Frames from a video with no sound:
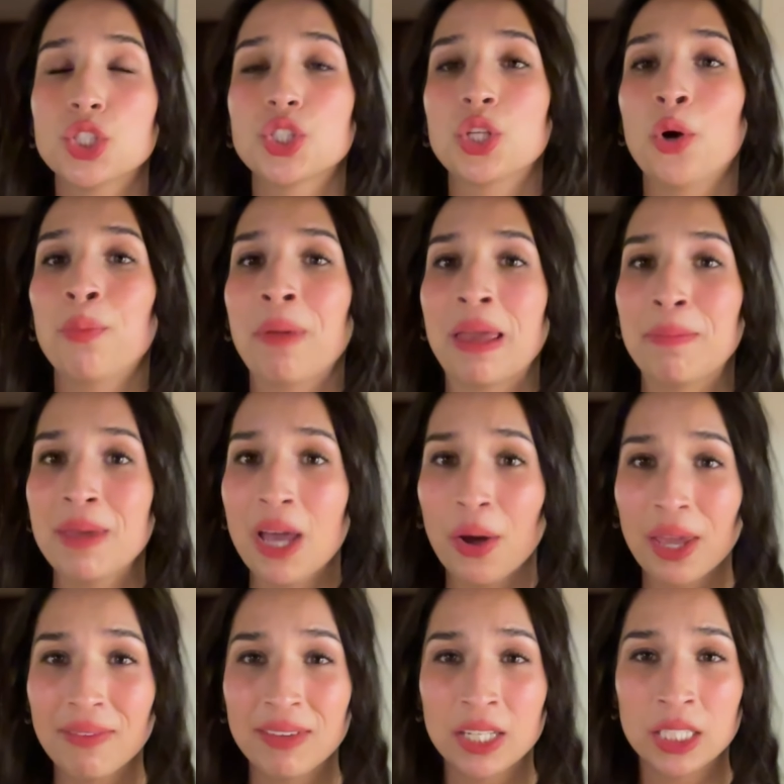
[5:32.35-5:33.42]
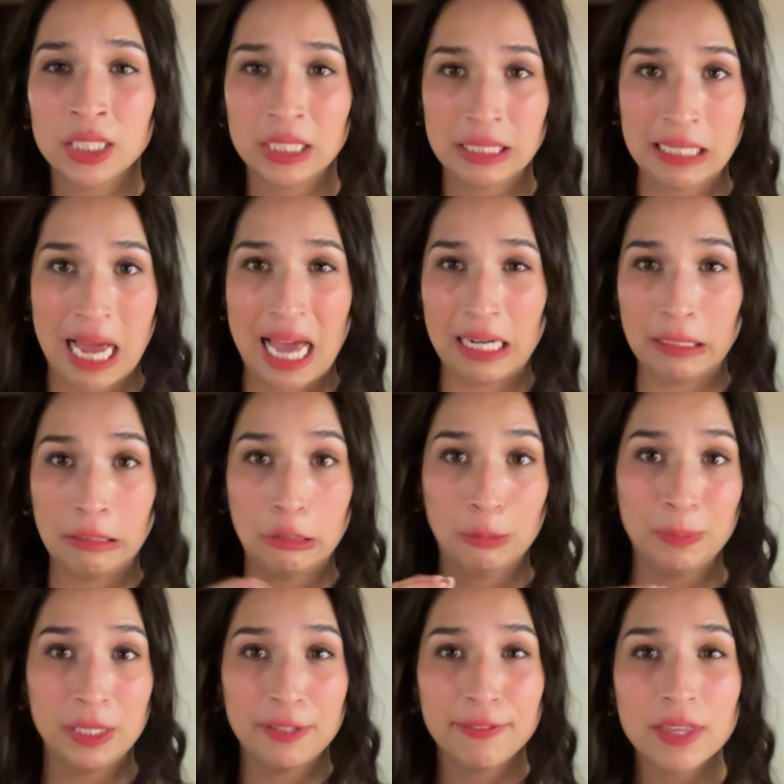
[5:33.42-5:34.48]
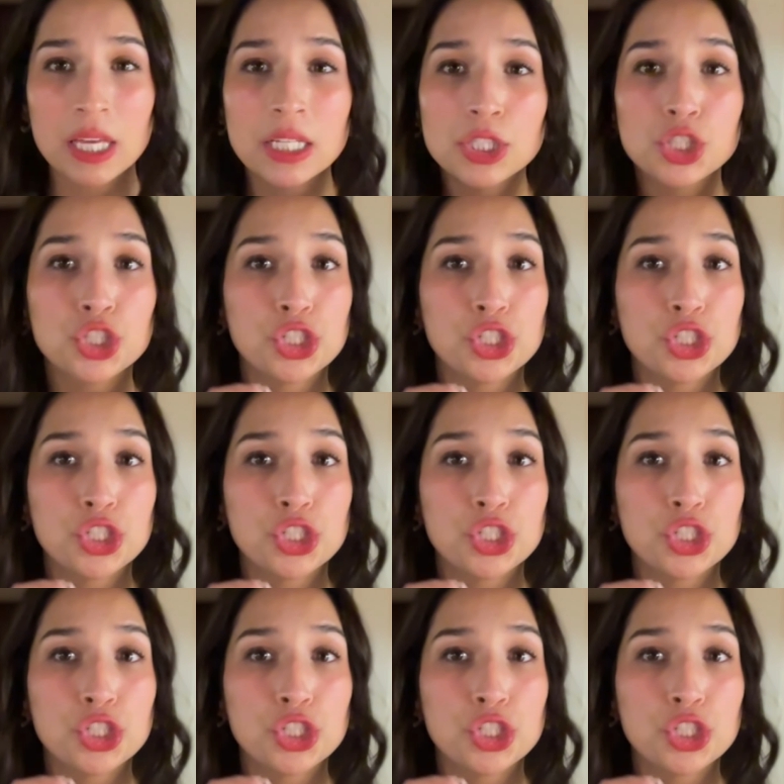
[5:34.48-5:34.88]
so maybe I'll even add a little bit of yeast